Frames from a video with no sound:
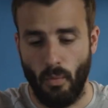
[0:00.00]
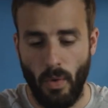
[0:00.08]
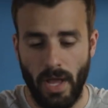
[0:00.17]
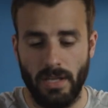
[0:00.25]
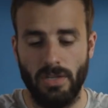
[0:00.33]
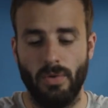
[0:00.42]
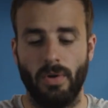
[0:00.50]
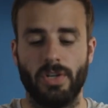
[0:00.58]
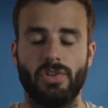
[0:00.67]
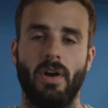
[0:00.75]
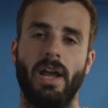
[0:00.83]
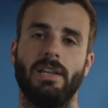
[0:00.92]
when you are
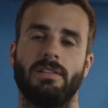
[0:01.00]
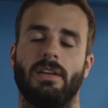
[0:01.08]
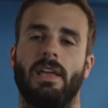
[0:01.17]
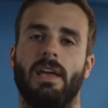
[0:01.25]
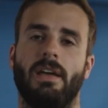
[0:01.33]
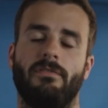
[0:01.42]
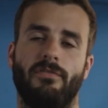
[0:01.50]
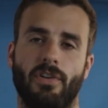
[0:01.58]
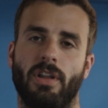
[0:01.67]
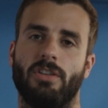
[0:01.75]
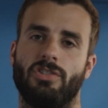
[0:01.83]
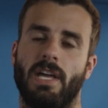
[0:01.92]
trying to get
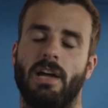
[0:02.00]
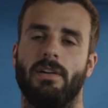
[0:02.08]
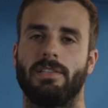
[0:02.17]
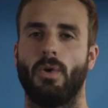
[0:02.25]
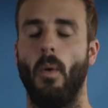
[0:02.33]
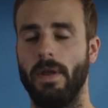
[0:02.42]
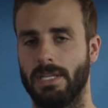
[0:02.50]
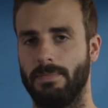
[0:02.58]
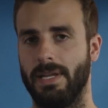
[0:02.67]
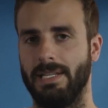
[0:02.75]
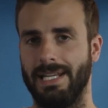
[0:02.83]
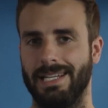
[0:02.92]
footage that is going to
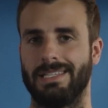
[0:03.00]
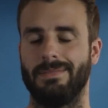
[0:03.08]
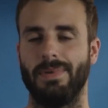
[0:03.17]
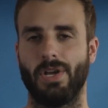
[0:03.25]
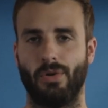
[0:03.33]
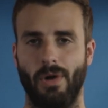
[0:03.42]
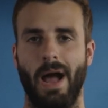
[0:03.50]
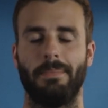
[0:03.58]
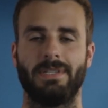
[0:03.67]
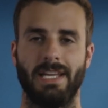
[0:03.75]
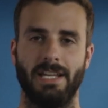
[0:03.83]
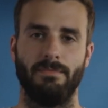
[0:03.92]
be needed to be
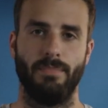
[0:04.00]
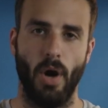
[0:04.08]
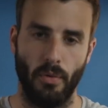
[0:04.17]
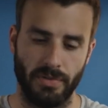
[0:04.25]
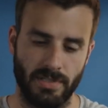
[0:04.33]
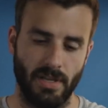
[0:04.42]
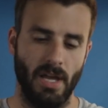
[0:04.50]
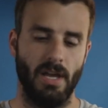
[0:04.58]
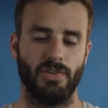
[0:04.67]
cropped in post.